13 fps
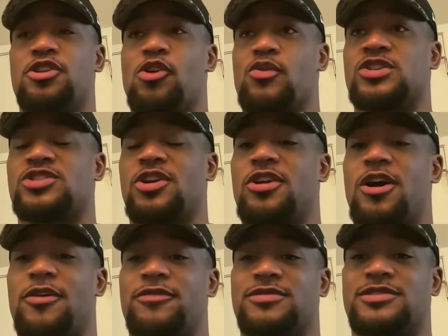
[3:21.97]
You know, we started
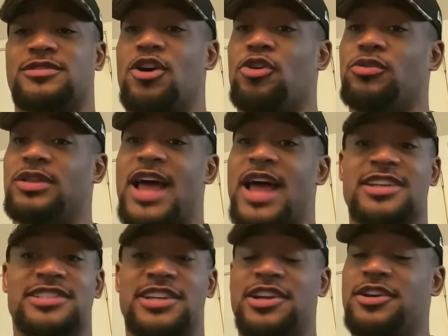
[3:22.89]
off slow
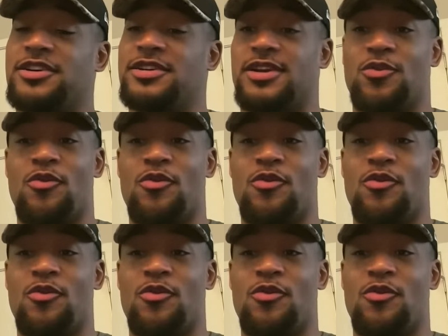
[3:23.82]
last year,